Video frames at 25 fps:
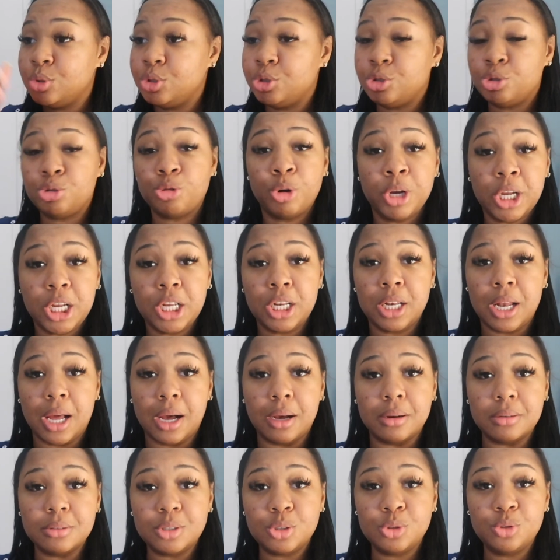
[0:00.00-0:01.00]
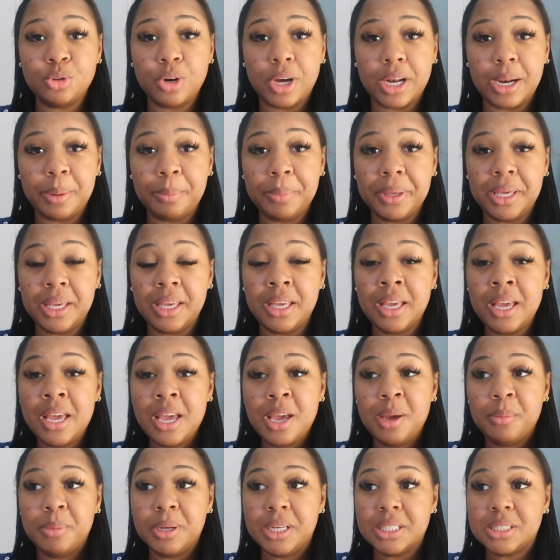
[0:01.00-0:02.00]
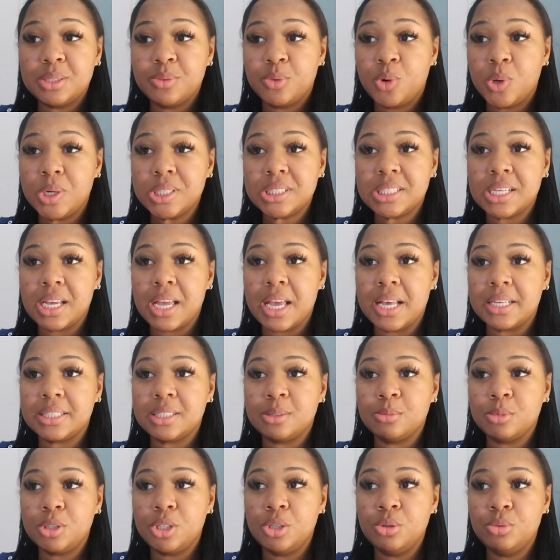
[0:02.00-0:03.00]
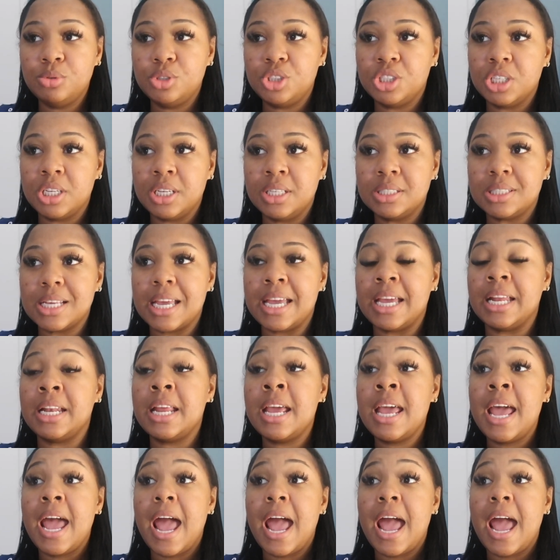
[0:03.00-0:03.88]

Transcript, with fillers: street clothes, you know what I mean? Because of course they had some cute jeans, and